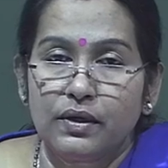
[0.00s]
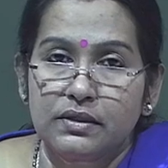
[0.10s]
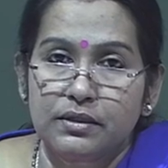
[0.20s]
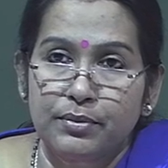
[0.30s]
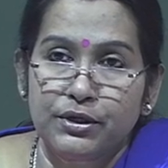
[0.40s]

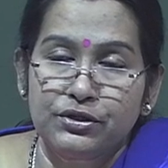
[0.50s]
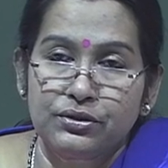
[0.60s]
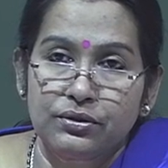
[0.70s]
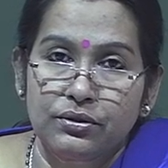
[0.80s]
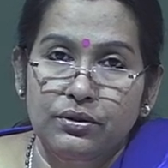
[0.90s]
exhibit,
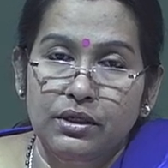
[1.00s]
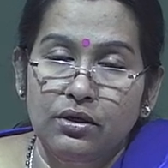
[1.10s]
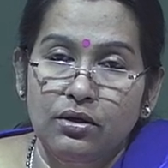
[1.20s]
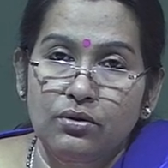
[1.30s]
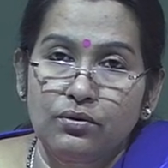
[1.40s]
in
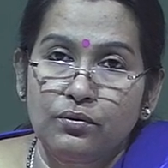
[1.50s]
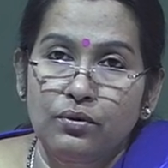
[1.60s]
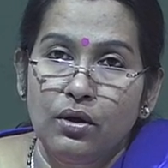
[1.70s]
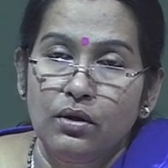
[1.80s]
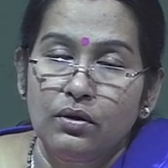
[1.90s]
order to
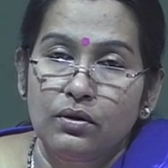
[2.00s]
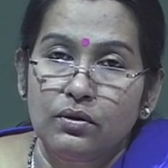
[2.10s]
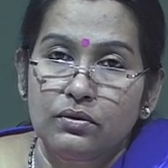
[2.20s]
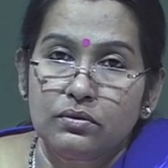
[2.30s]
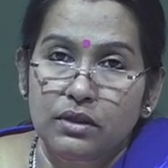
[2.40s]

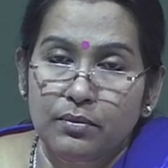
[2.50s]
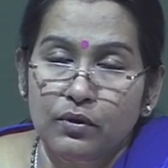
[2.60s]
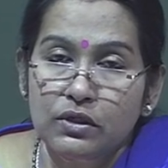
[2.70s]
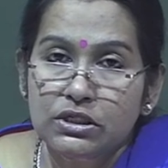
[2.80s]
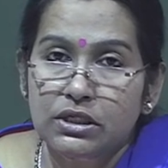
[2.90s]

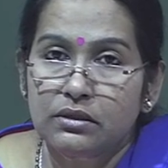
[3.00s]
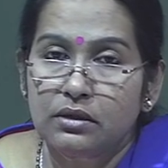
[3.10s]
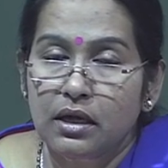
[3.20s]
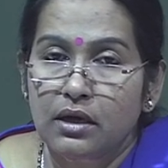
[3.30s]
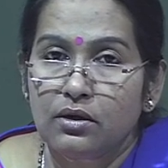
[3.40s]
demonstrate
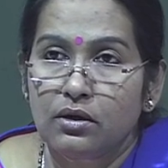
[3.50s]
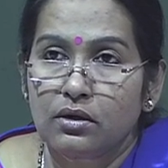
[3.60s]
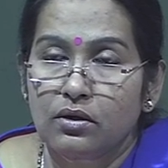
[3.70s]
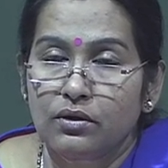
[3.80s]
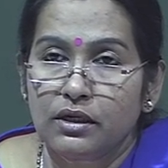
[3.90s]
the higher order
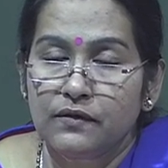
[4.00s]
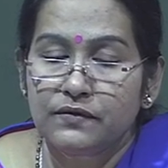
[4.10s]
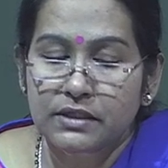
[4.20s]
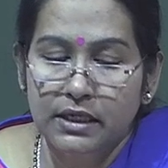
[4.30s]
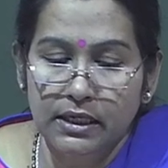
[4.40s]
cognitive
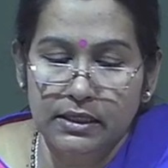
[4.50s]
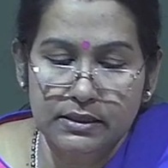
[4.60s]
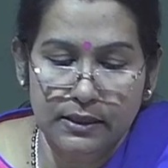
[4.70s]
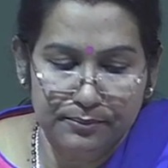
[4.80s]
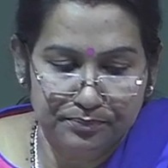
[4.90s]

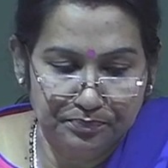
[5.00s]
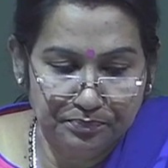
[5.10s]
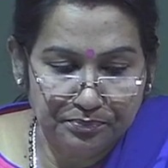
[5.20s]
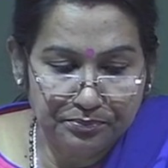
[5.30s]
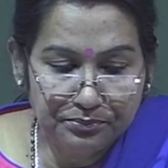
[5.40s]
skills.
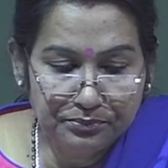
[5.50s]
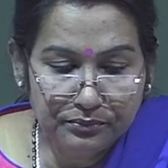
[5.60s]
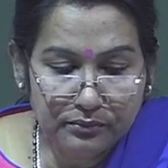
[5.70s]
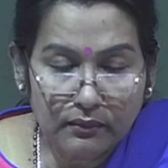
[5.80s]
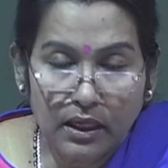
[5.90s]

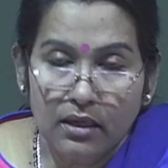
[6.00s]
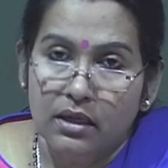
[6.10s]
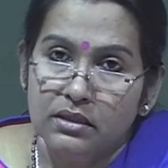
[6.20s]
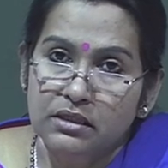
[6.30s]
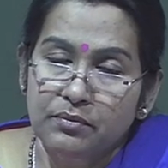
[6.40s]

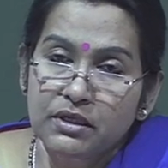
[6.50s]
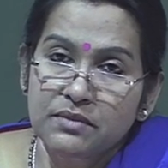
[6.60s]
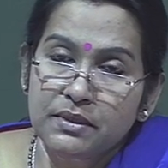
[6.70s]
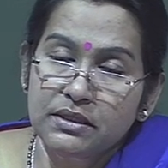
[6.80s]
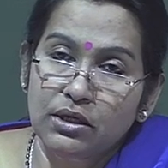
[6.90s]
So, it must
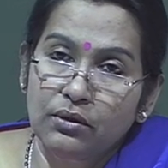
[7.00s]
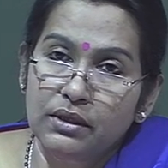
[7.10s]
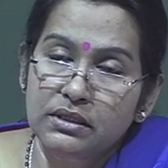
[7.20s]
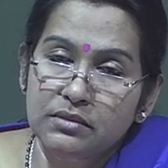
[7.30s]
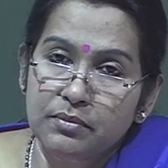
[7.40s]
be
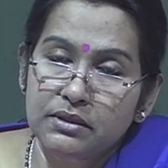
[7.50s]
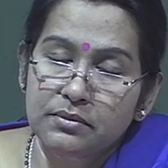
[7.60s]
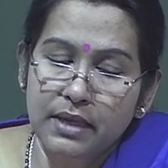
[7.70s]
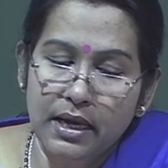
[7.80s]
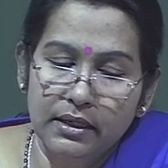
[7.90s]
sequenced, it must
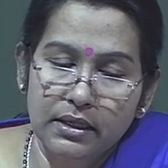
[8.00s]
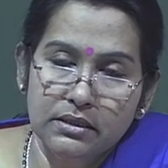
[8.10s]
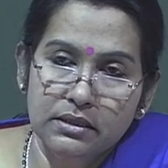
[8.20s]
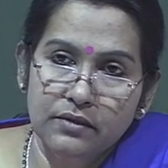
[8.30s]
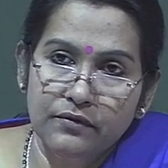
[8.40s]
be
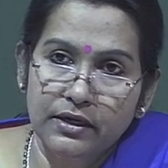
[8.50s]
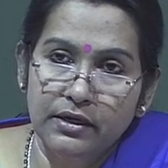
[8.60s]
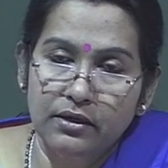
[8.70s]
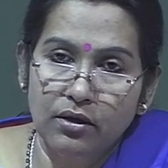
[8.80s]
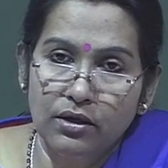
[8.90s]
arranged in a very
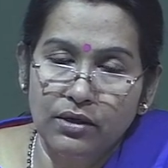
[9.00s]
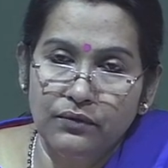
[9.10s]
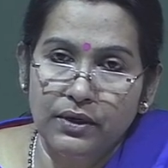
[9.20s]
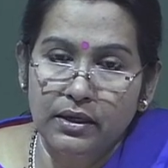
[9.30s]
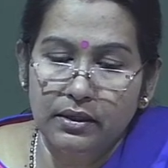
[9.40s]
inductive
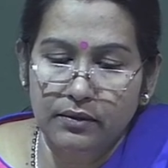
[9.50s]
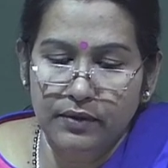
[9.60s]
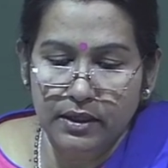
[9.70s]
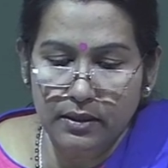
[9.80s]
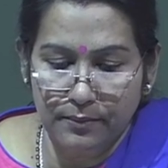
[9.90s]
way, in a
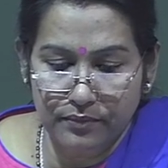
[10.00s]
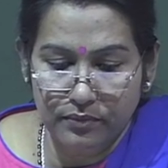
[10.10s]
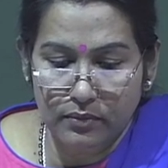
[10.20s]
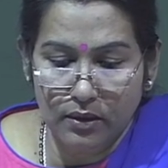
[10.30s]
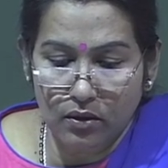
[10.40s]
very
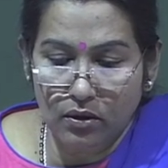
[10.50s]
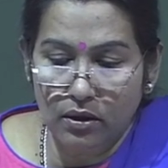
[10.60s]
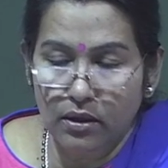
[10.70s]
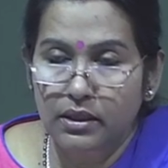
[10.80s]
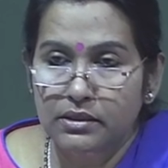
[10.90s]

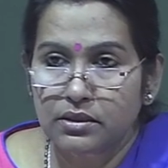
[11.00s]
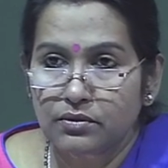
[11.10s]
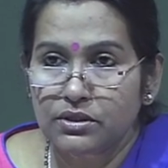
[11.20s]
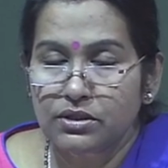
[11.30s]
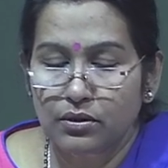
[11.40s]
orderly
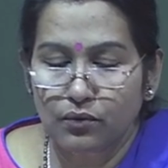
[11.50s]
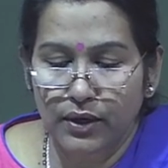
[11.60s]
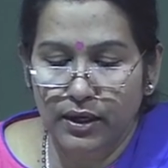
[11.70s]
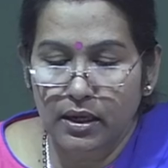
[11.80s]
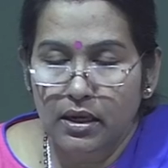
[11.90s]
sequential
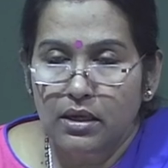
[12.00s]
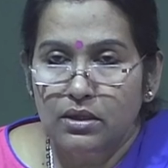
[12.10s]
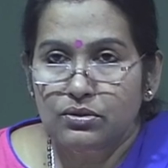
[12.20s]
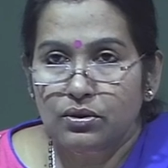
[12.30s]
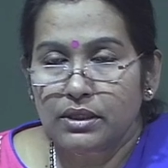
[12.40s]
way,
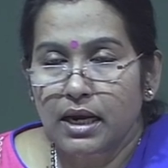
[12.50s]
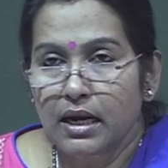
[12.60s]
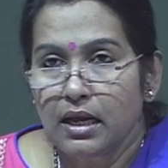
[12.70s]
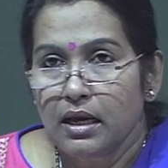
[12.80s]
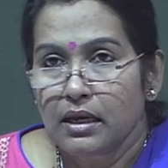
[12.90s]
so
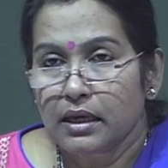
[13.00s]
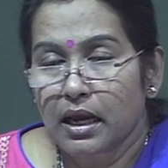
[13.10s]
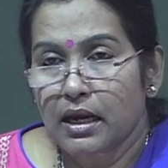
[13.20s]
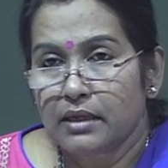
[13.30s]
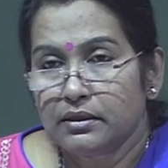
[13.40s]
that
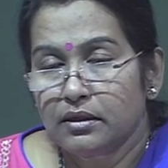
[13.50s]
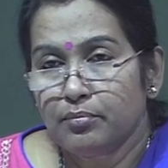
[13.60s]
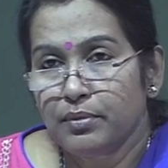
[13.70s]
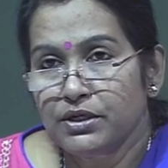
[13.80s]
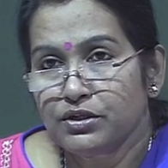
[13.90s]
at the
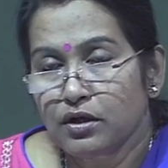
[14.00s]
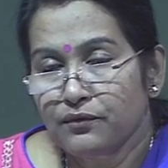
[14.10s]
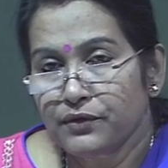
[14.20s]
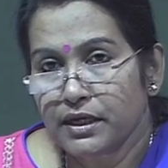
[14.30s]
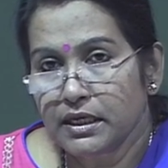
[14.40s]
completion
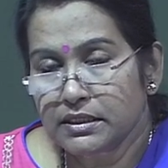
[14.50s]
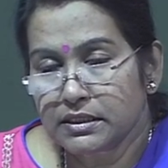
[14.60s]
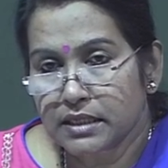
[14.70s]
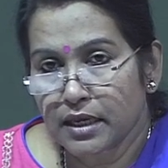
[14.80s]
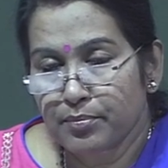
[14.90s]
of each
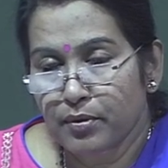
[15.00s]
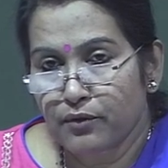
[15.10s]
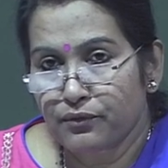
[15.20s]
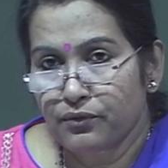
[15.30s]
step of